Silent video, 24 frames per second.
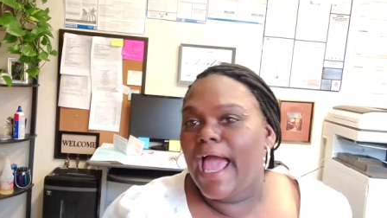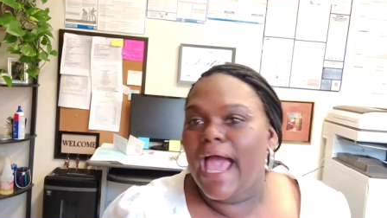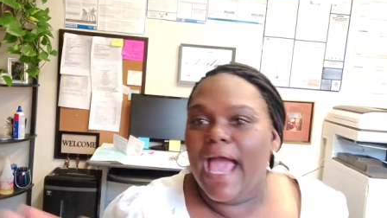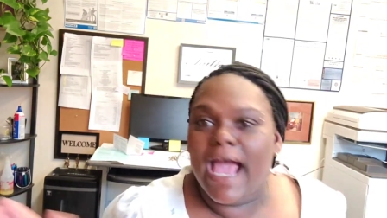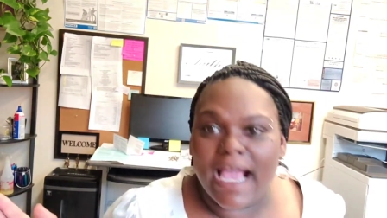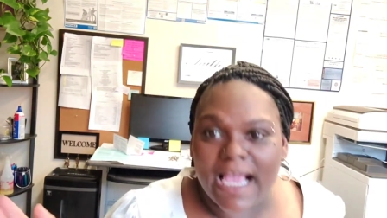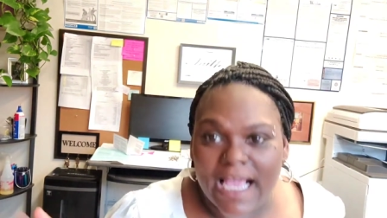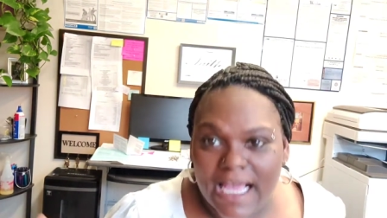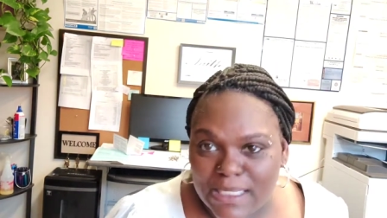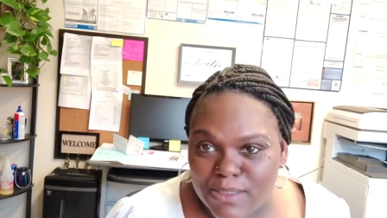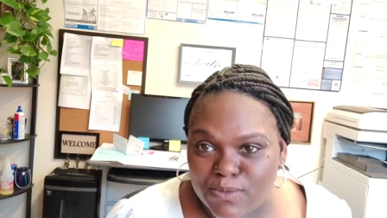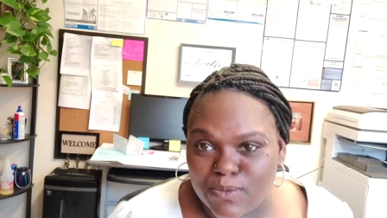
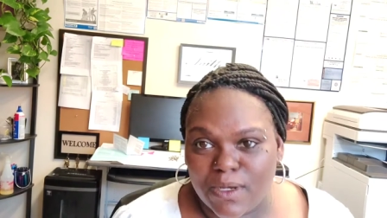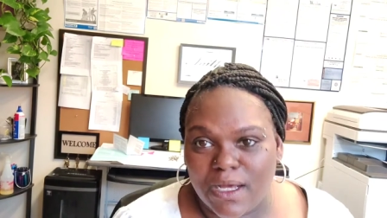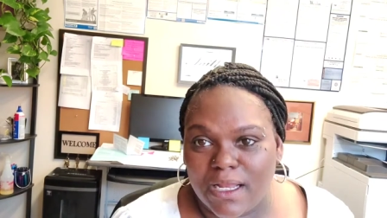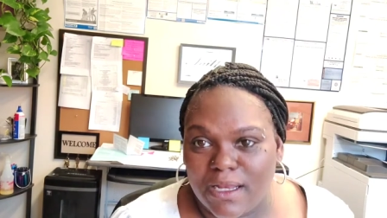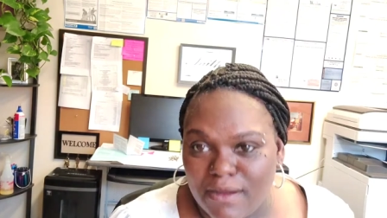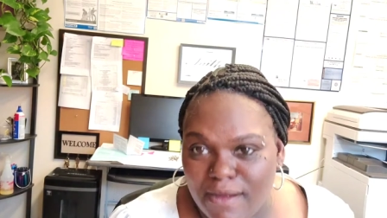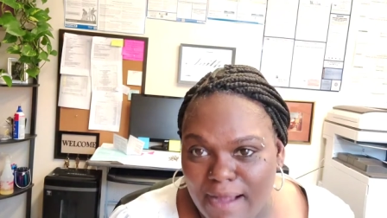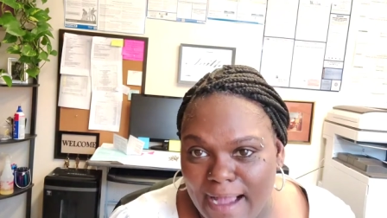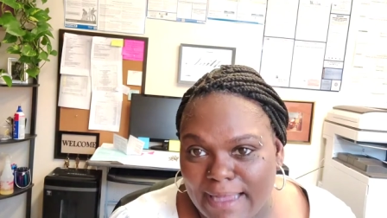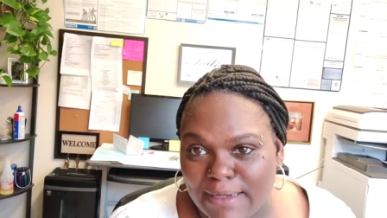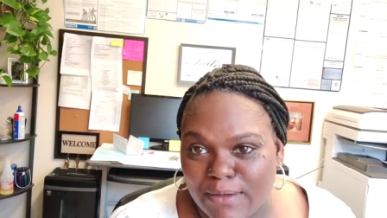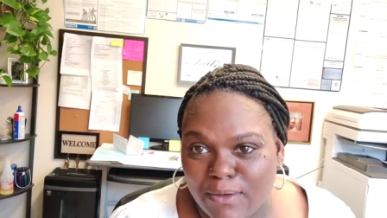And guess what
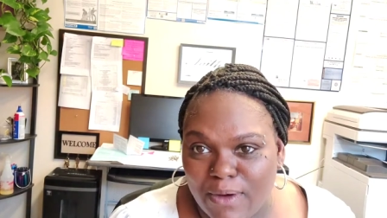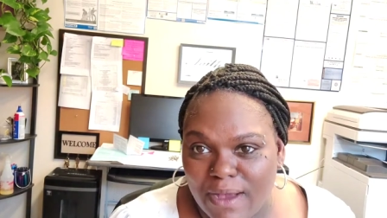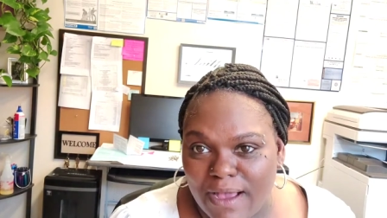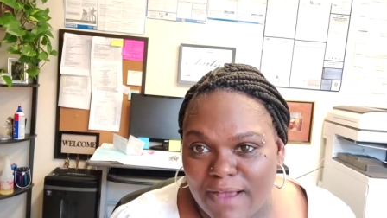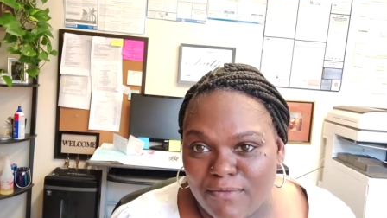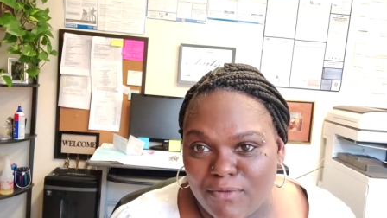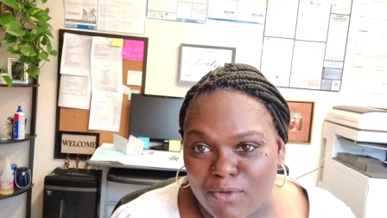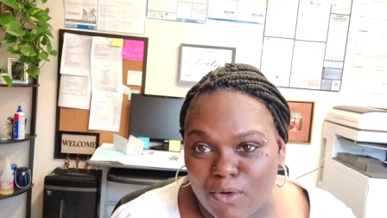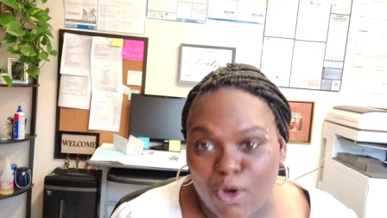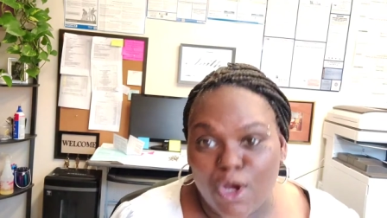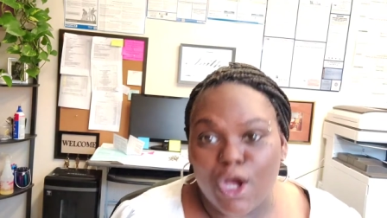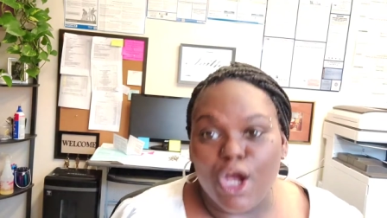color I don't
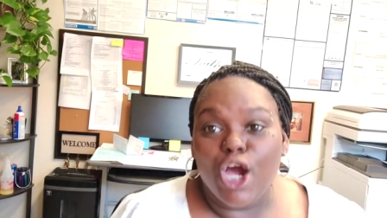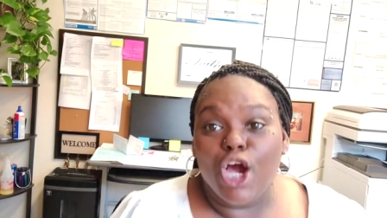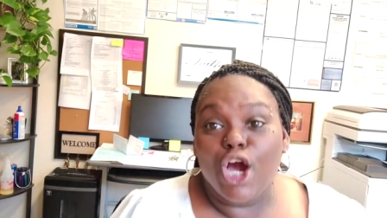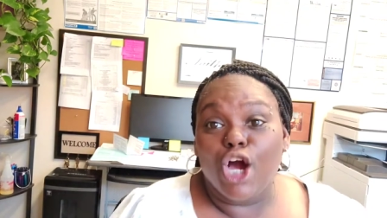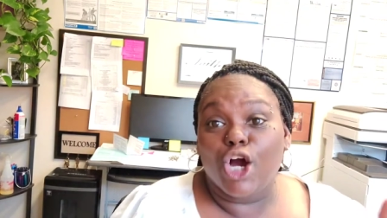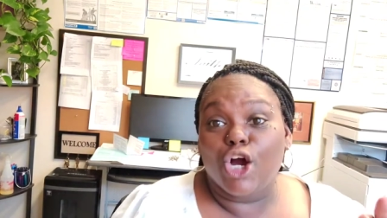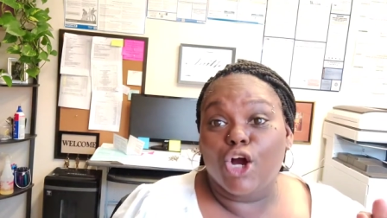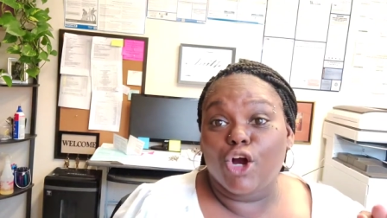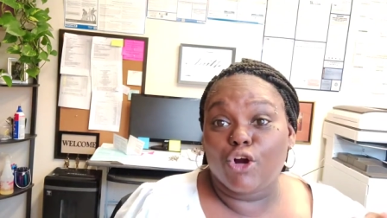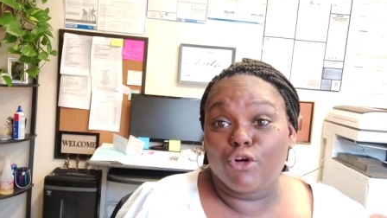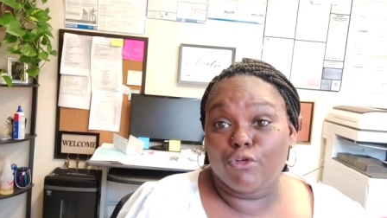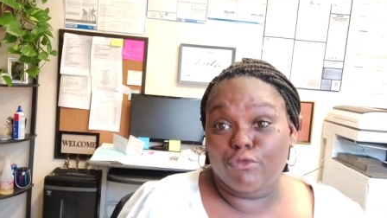have one?
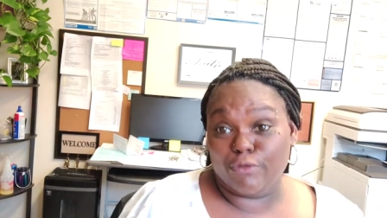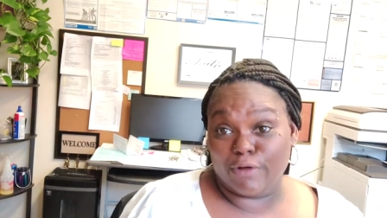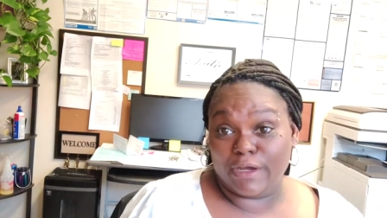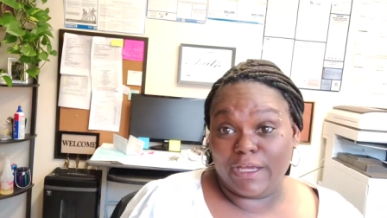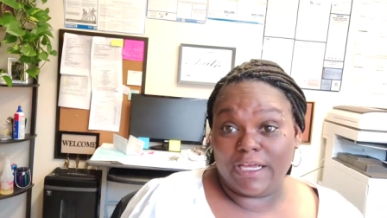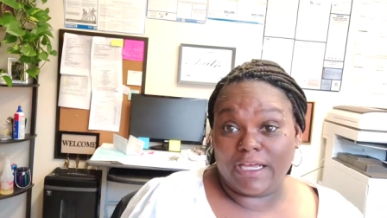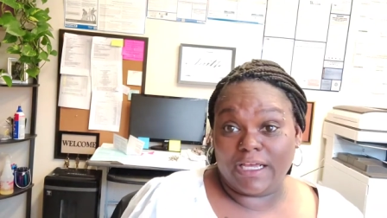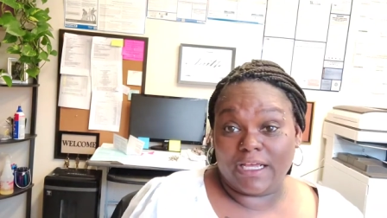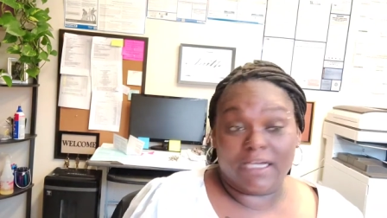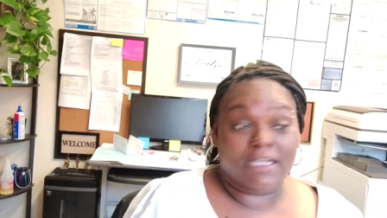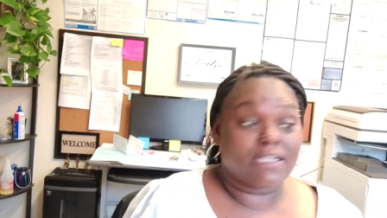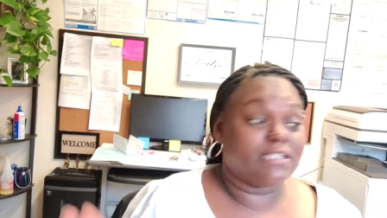Green.